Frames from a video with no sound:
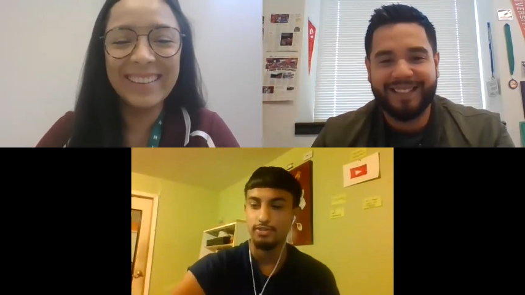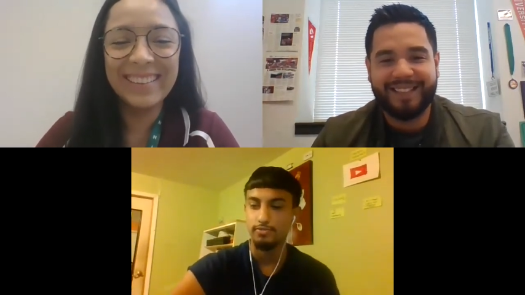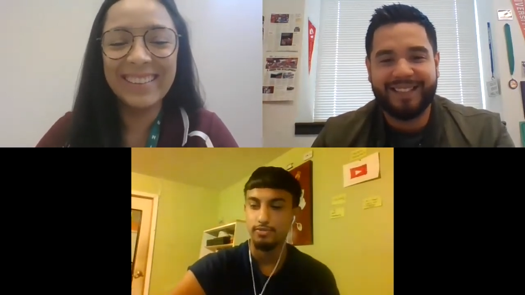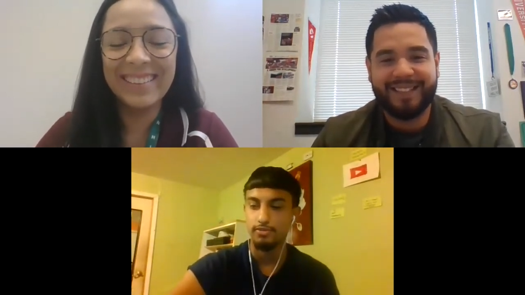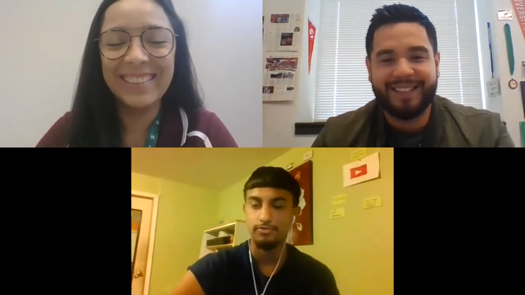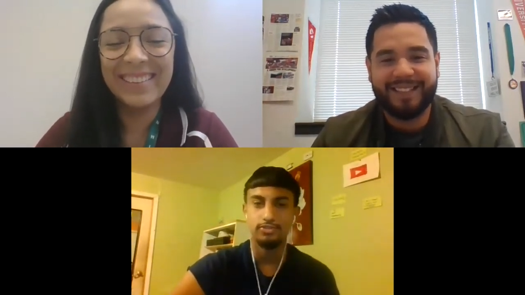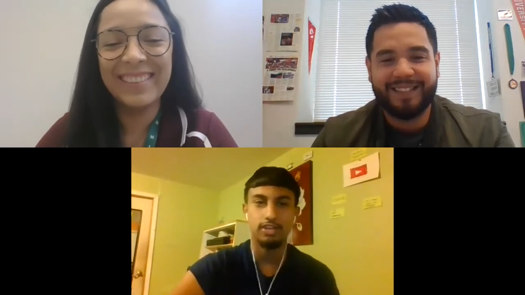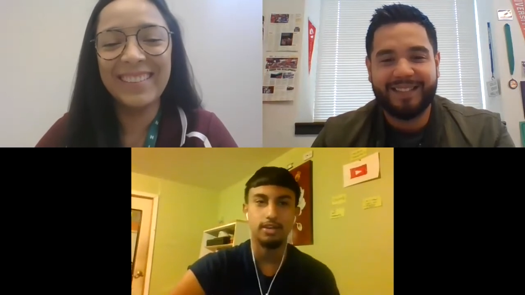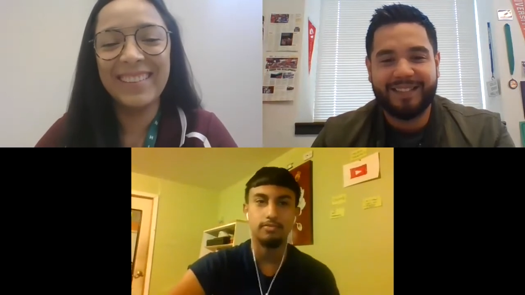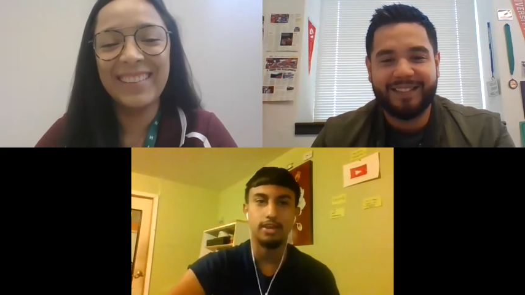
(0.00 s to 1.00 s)
Speaker 1: a wonderful
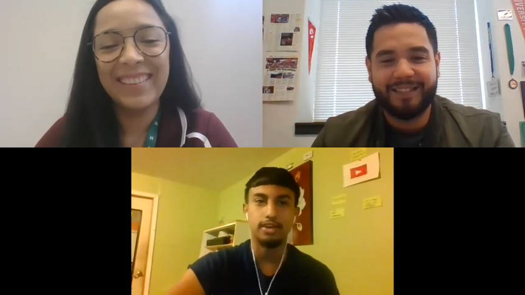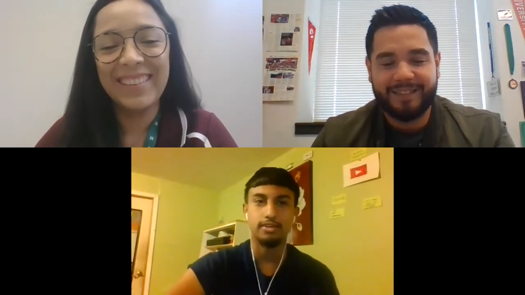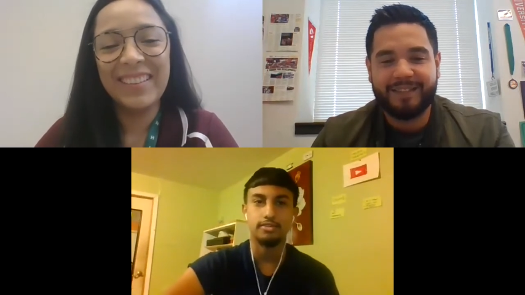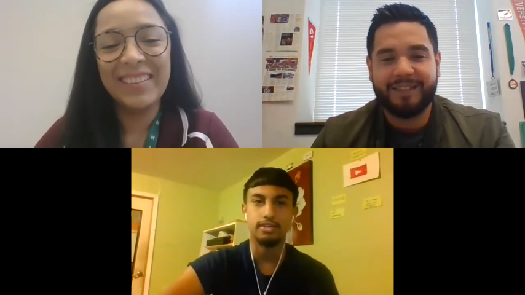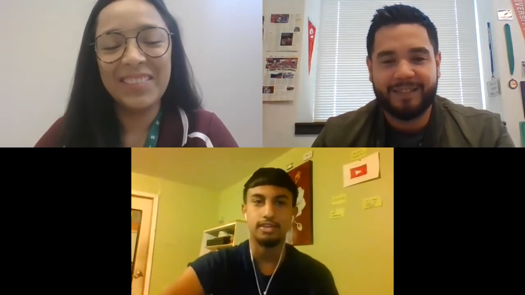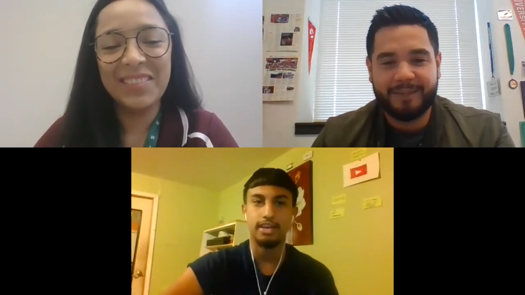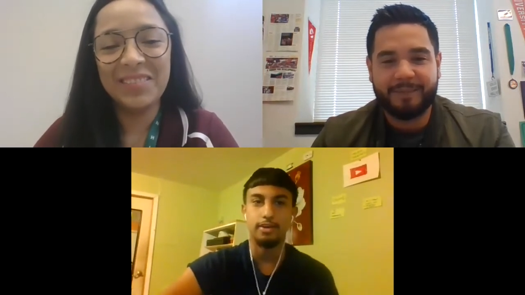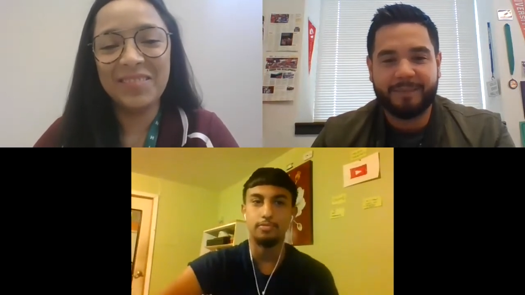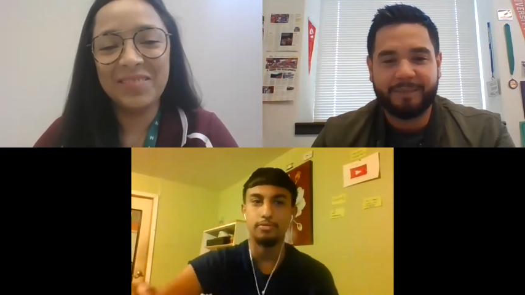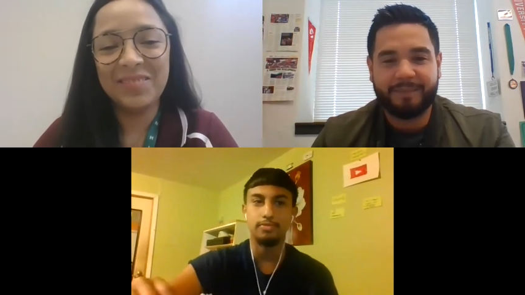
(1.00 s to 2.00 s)
job, like
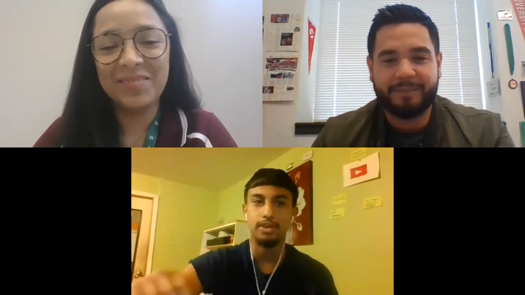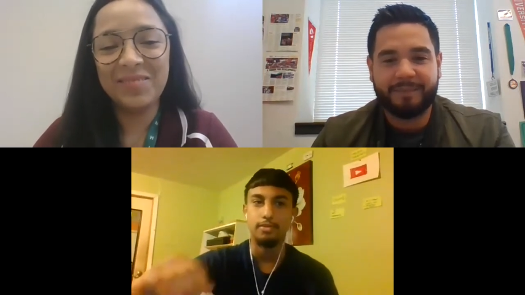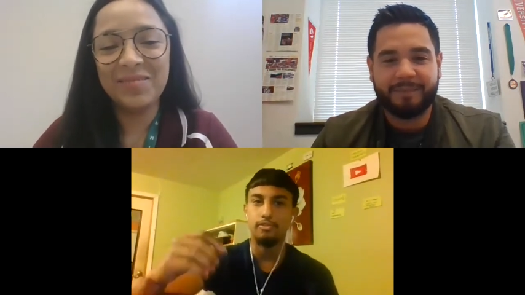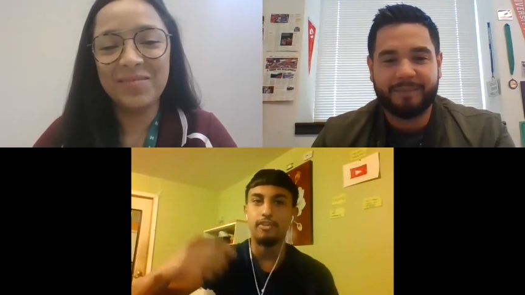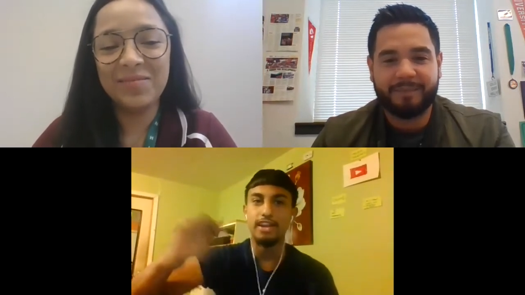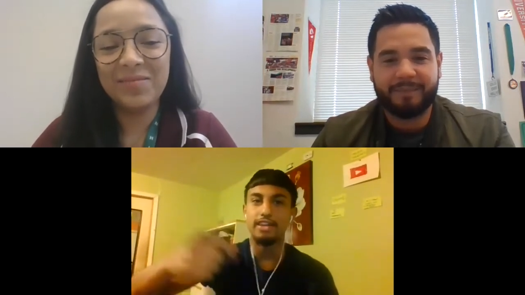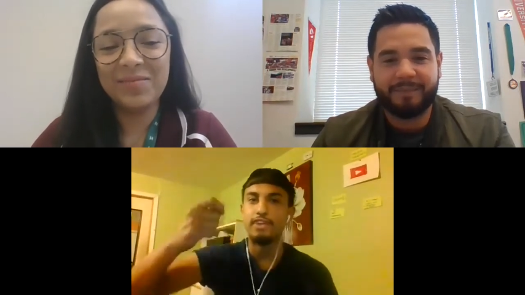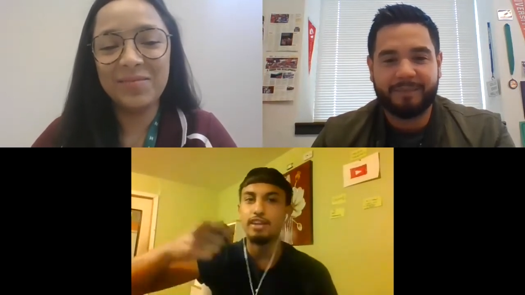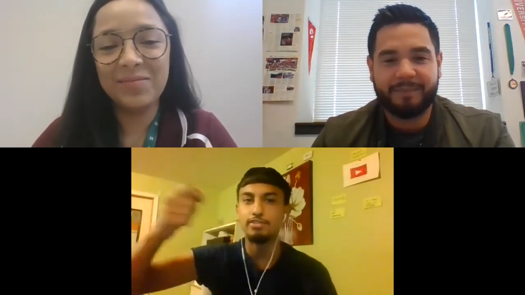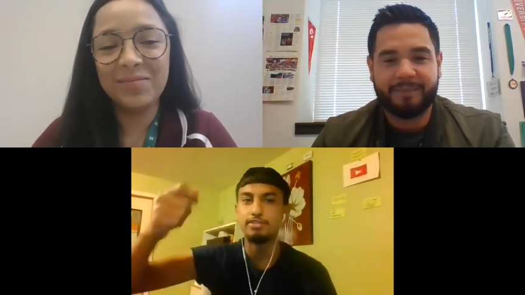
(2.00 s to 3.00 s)
helping, providing
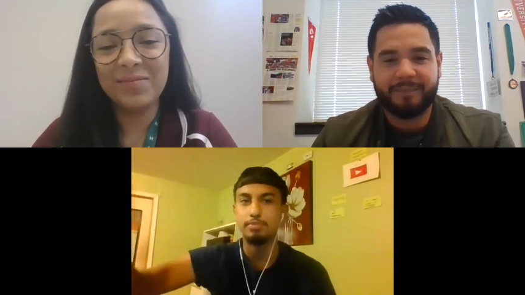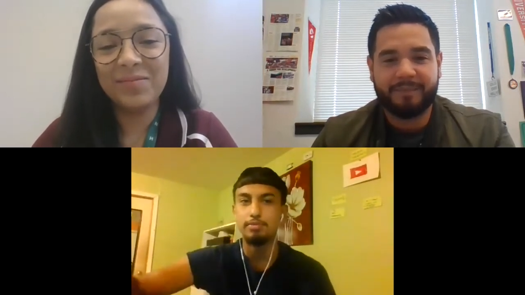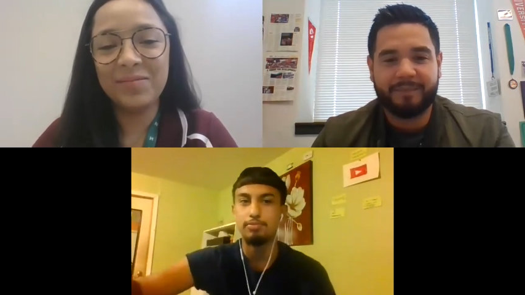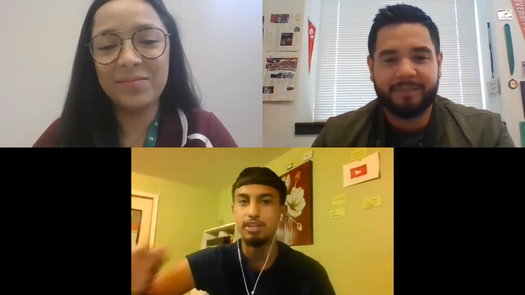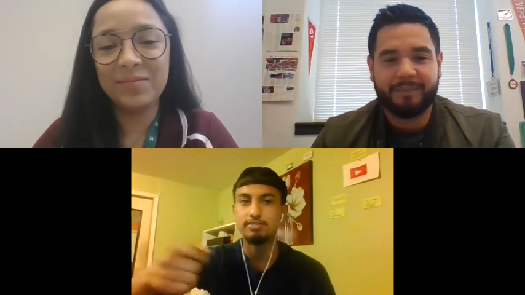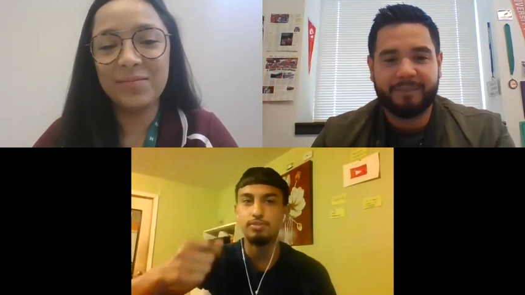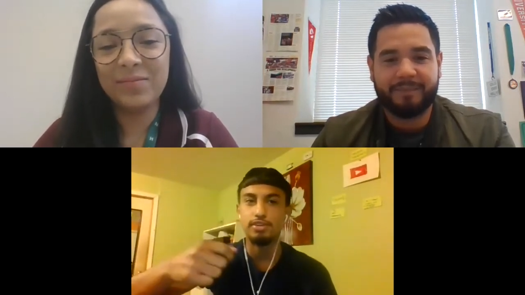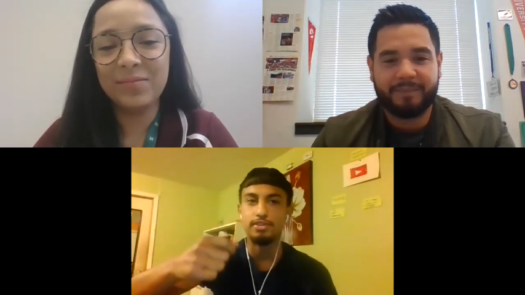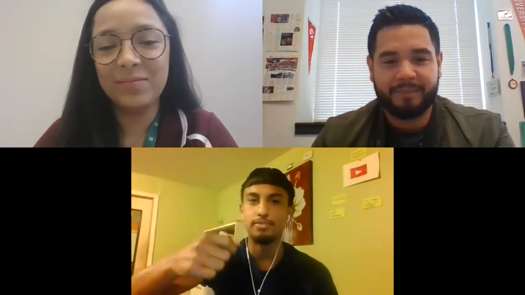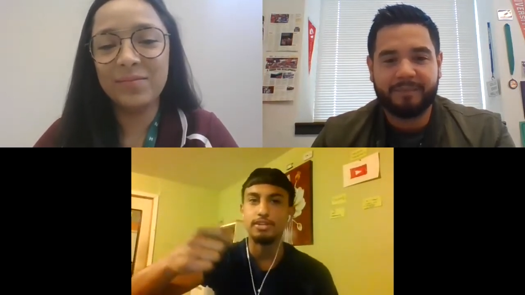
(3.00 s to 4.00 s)
value to people. That's one of
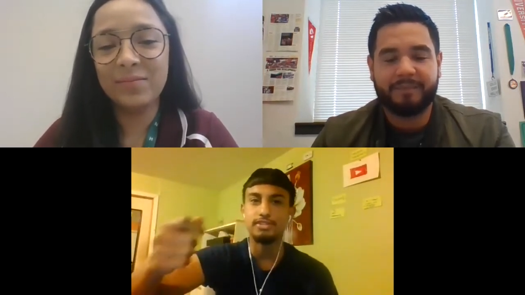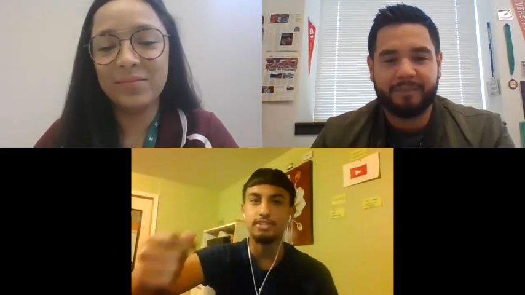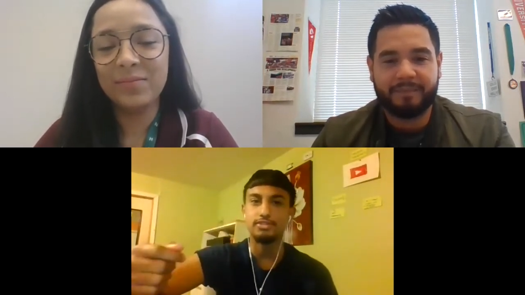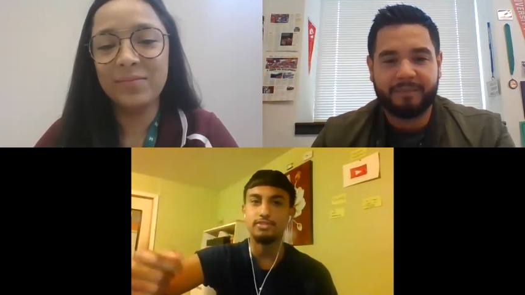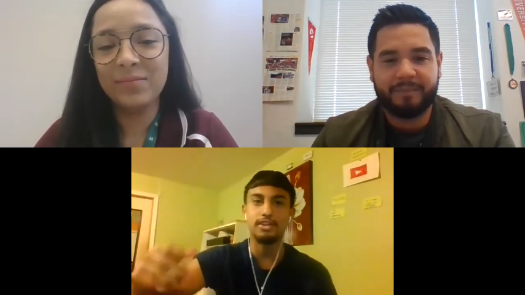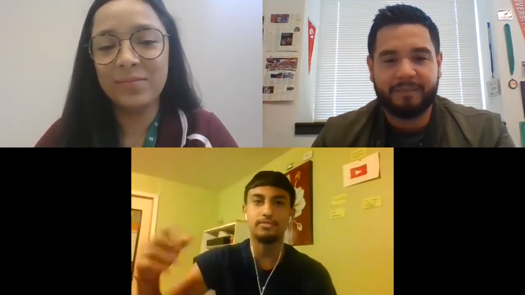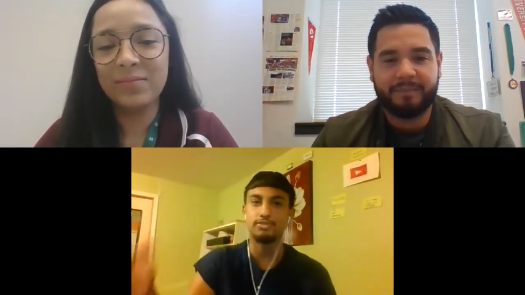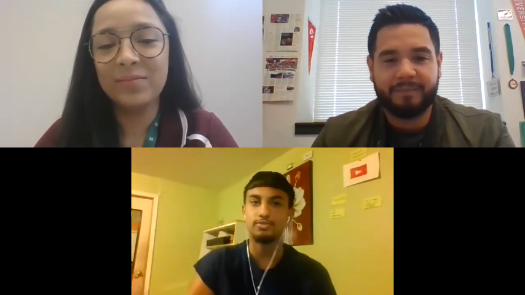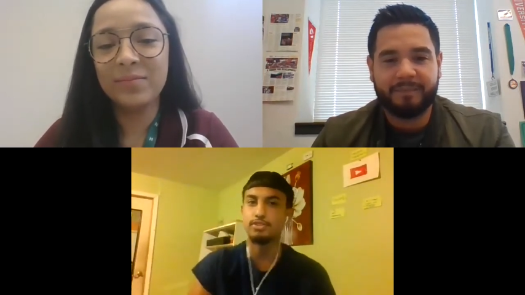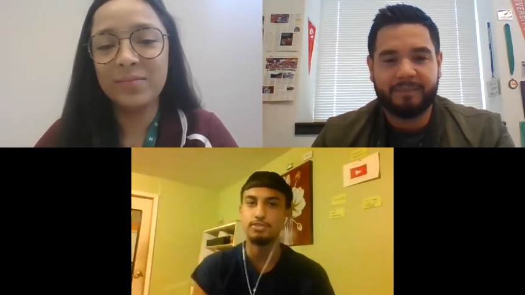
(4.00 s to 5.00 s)
the best things you could ever
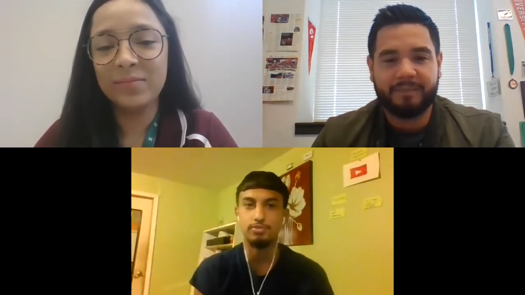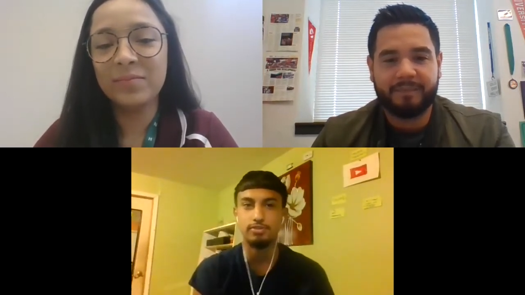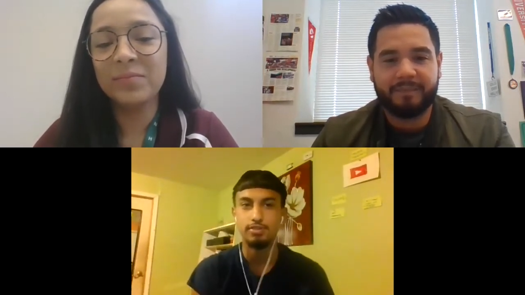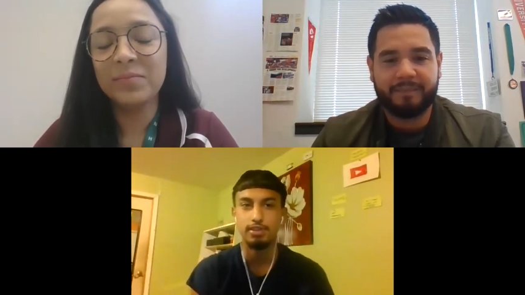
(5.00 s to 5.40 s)
do in this world.